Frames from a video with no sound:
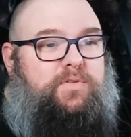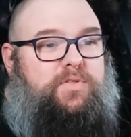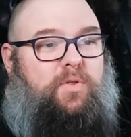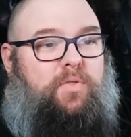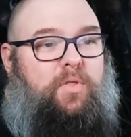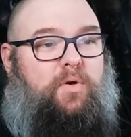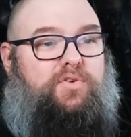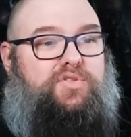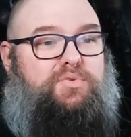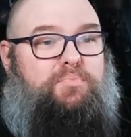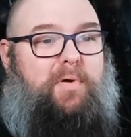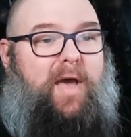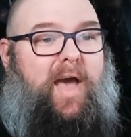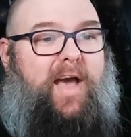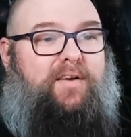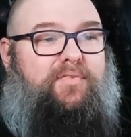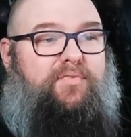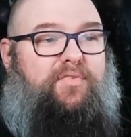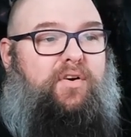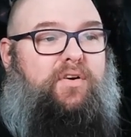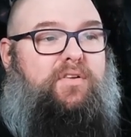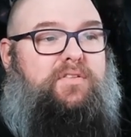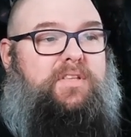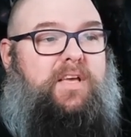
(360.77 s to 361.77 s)
those
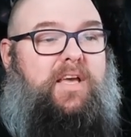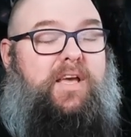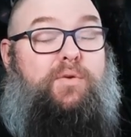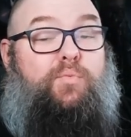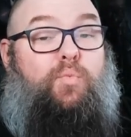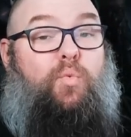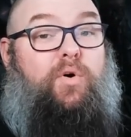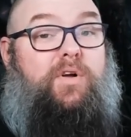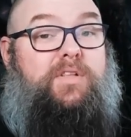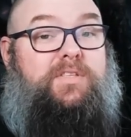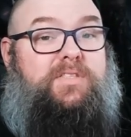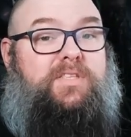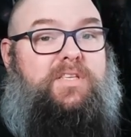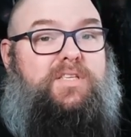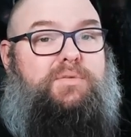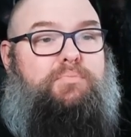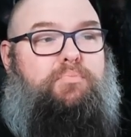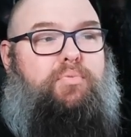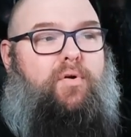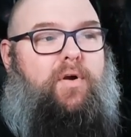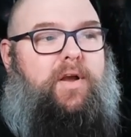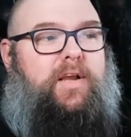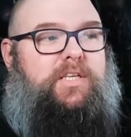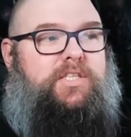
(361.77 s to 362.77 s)
backfilled in once this
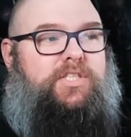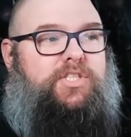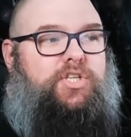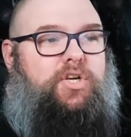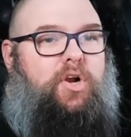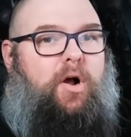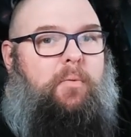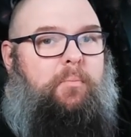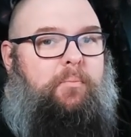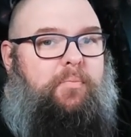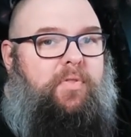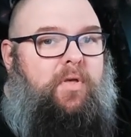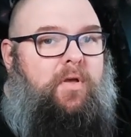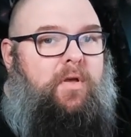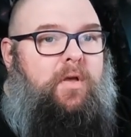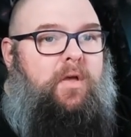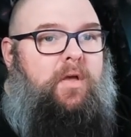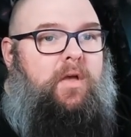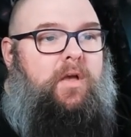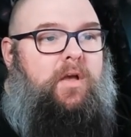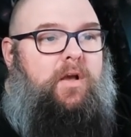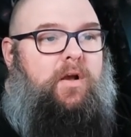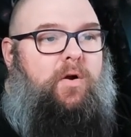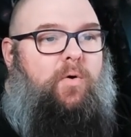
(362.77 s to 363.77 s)
price jumped
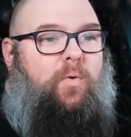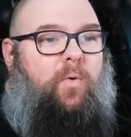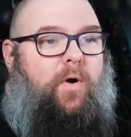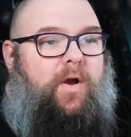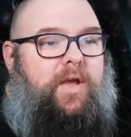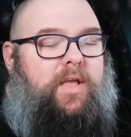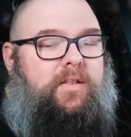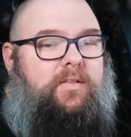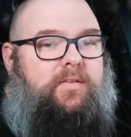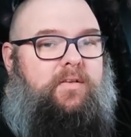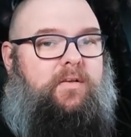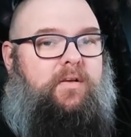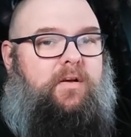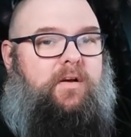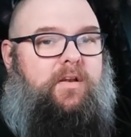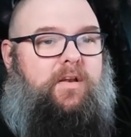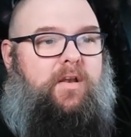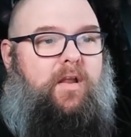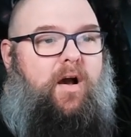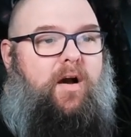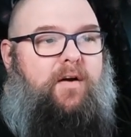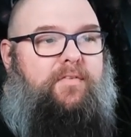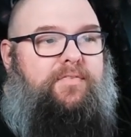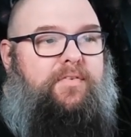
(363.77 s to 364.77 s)
quite
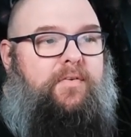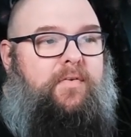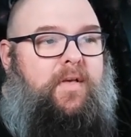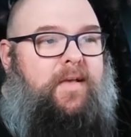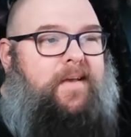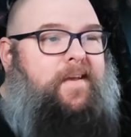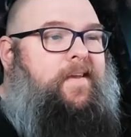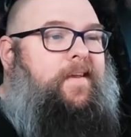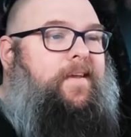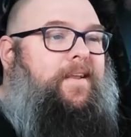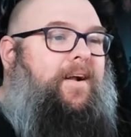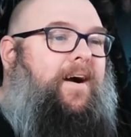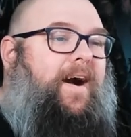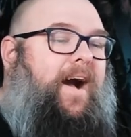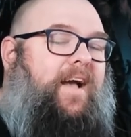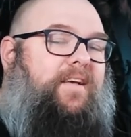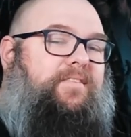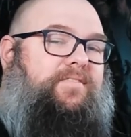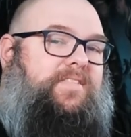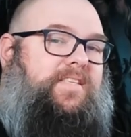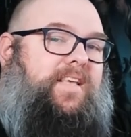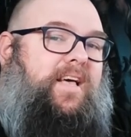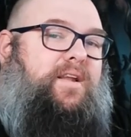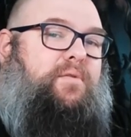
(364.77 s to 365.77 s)
enough.
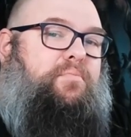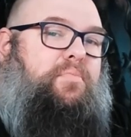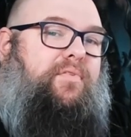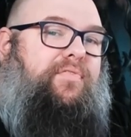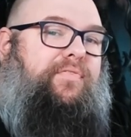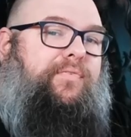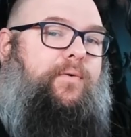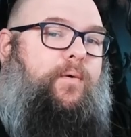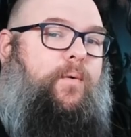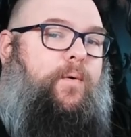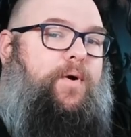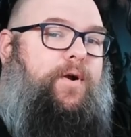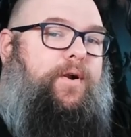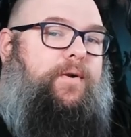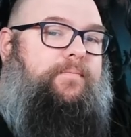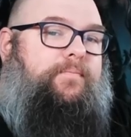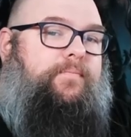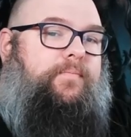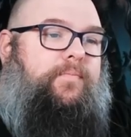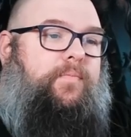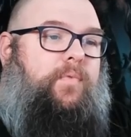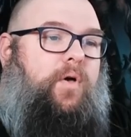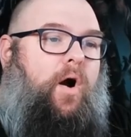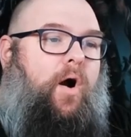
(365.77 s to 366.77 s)
I've said it before,
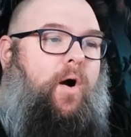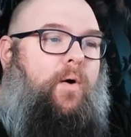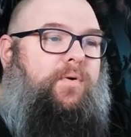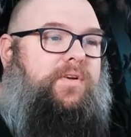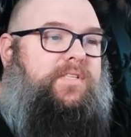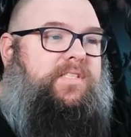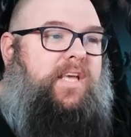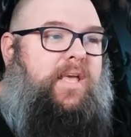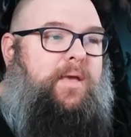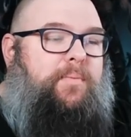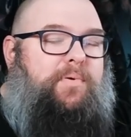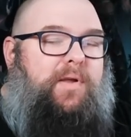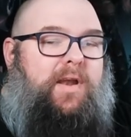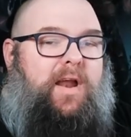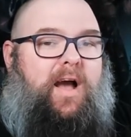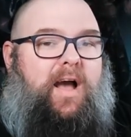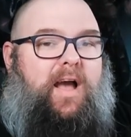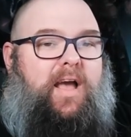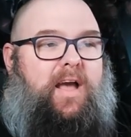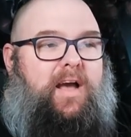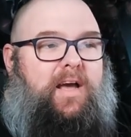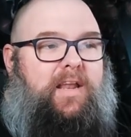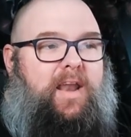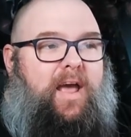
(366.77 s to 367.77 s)
always keep an
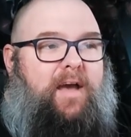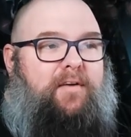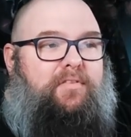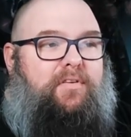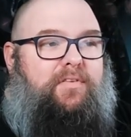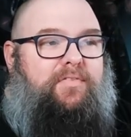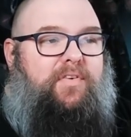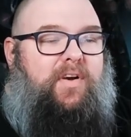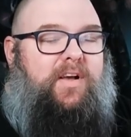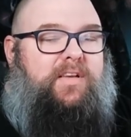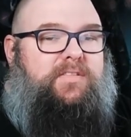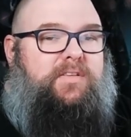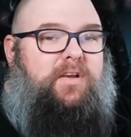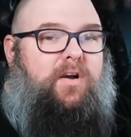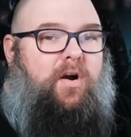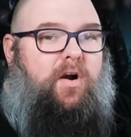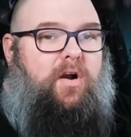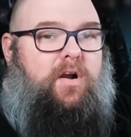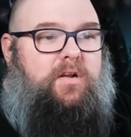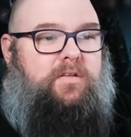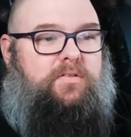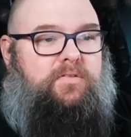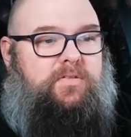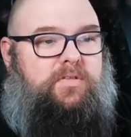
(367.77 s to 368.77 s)
eye on Everfest
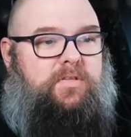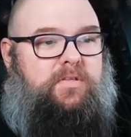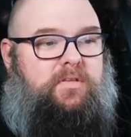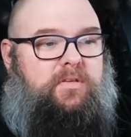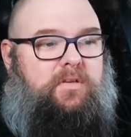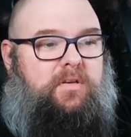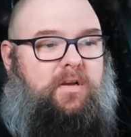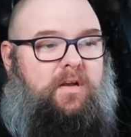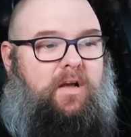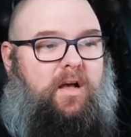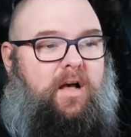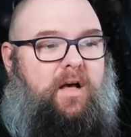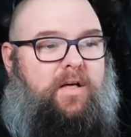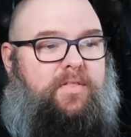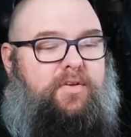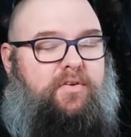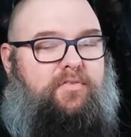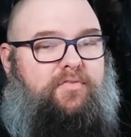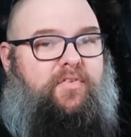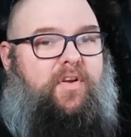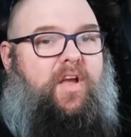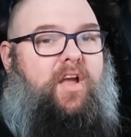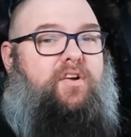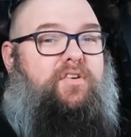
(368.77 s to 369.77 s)
cards. They're
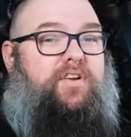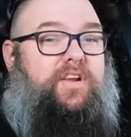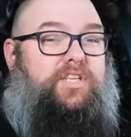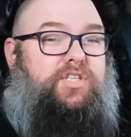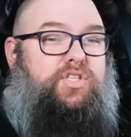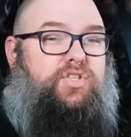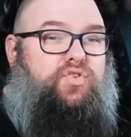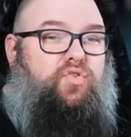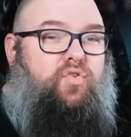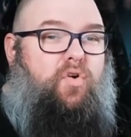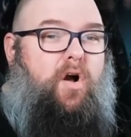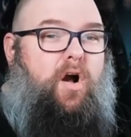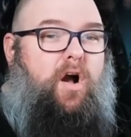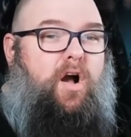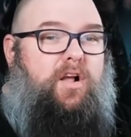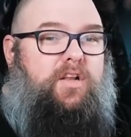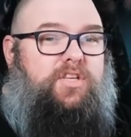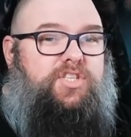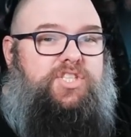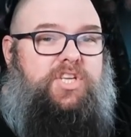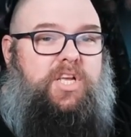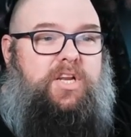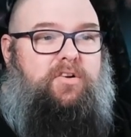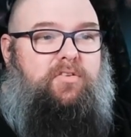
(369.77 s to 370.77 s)
very
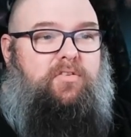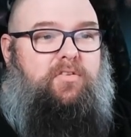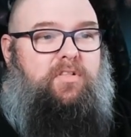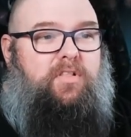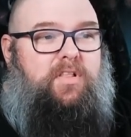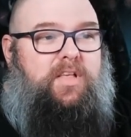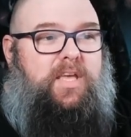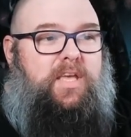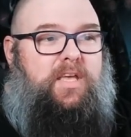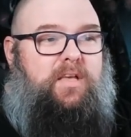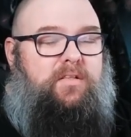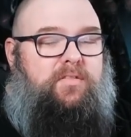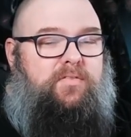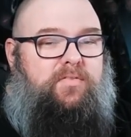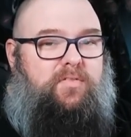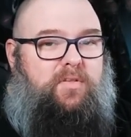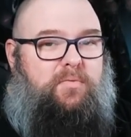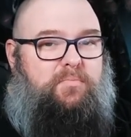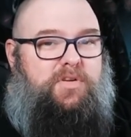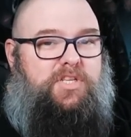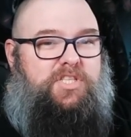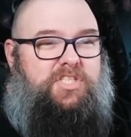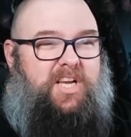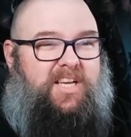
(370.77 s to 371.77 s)
strong generally, the
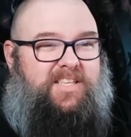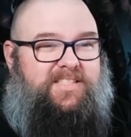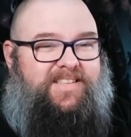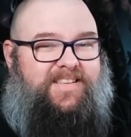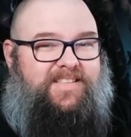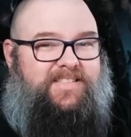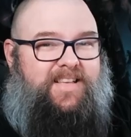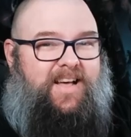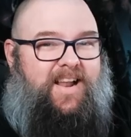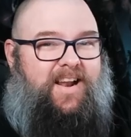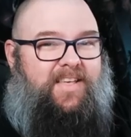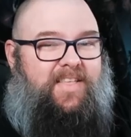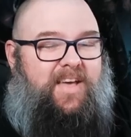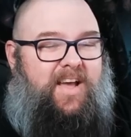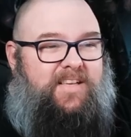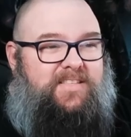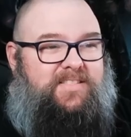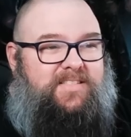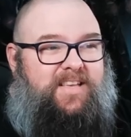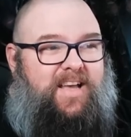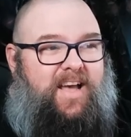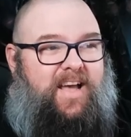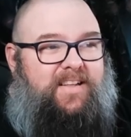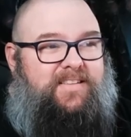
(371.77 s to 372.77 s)
Majestics out of that
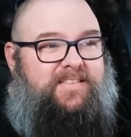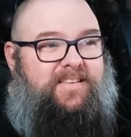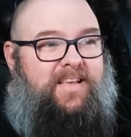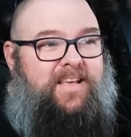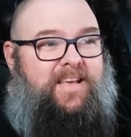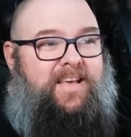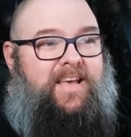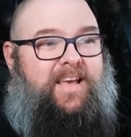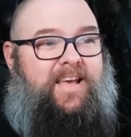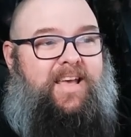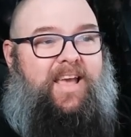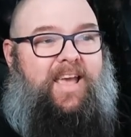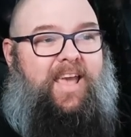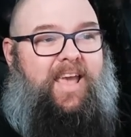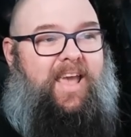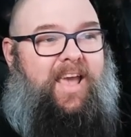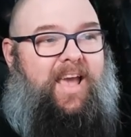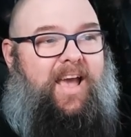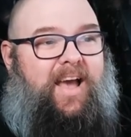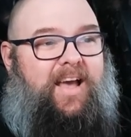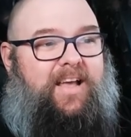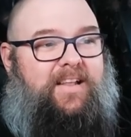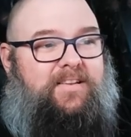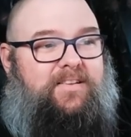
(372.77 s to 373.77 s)
set.
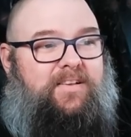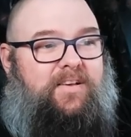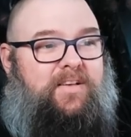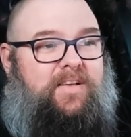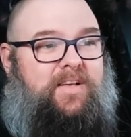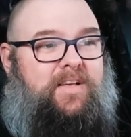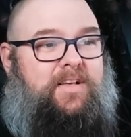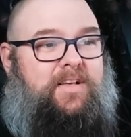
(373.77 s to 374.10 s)
And